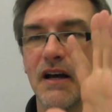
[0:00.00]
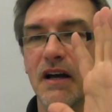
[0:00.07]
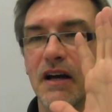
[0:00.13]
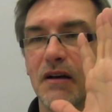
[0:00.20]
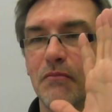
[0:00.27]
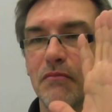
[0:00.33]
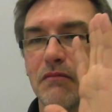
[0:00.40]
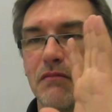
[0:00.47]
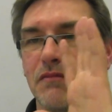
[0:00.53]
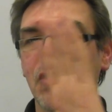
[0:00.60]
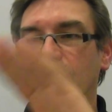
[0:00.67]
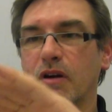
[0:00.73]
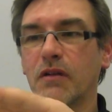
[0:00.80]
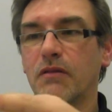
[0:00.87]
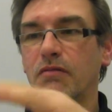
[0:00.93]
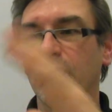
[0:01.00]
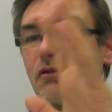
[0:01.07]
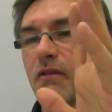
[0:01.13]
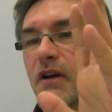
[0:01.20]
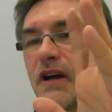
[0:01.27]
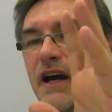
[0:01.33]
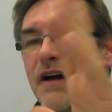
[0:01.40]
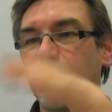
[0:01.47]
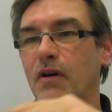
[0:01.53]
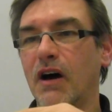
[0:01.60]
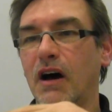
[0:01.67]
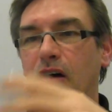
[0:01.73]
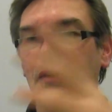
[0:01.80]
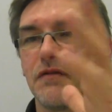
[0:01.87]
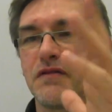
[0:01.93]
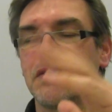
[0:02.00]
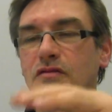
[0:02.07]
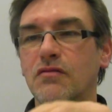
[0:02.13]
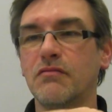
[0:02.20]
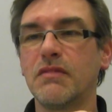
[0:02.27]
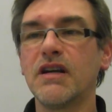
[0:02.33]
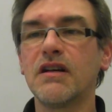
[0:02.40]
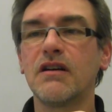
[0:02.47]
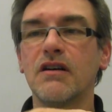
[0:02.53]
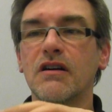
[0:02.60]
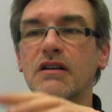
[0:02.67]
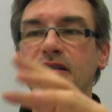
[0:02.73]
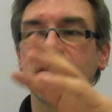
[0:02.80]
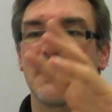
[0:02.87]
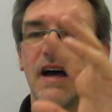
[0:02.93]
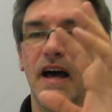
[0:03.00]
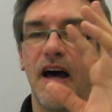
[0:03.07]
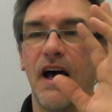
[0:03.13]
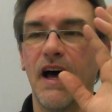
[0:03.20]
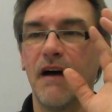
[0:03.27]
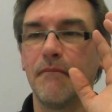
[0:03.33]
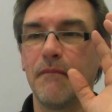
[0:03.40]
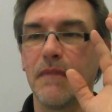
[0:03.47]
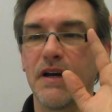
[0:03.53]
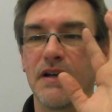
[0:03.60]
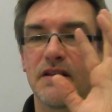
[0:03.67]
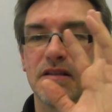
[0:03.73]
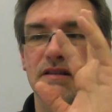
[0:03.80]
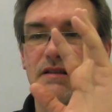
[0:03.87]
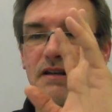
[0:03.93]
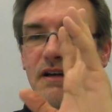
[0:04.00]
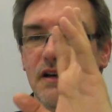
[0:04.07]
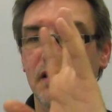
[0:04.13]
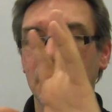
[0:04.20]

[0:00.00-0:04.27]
You can throw the camera out of 2 meters. It's